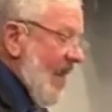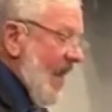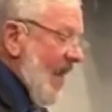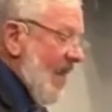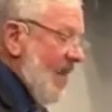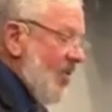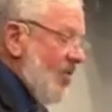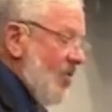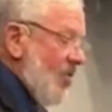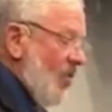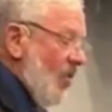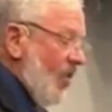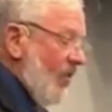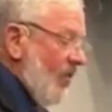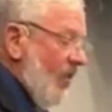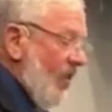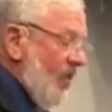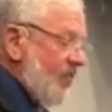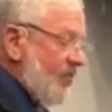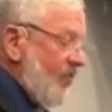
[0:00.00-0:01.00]
and you
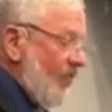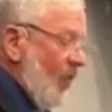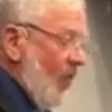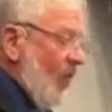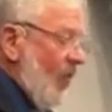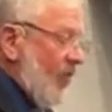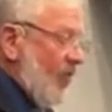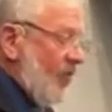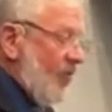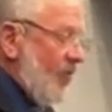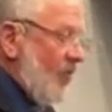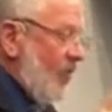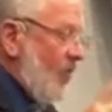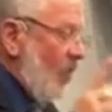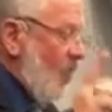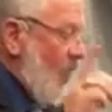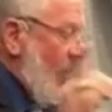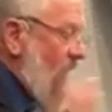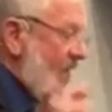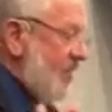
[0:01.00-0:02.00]
will burst forth to
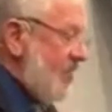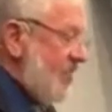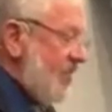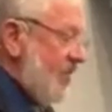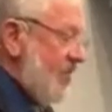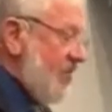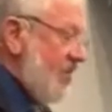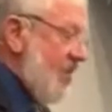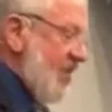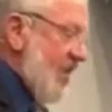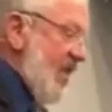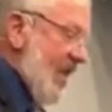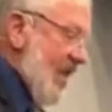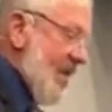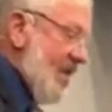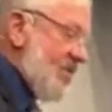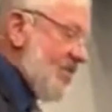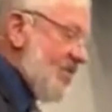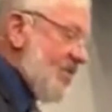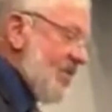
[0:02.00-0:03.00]
the west and to the
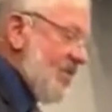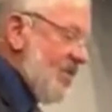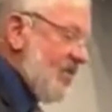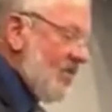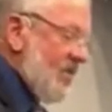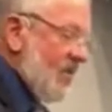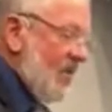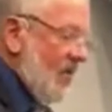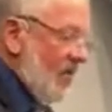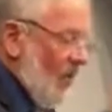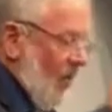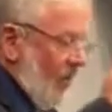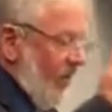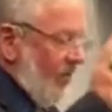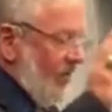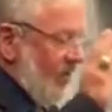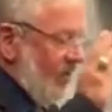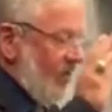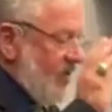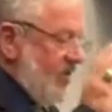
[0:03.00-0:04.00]
east and to the
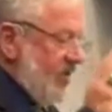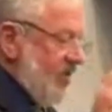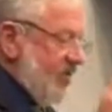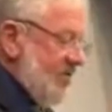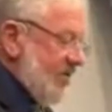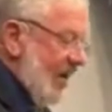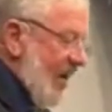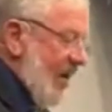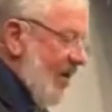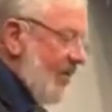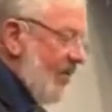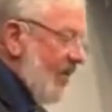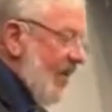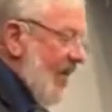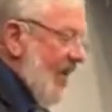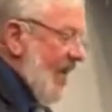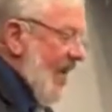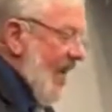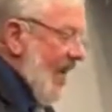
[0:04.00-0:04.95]
north and to the south,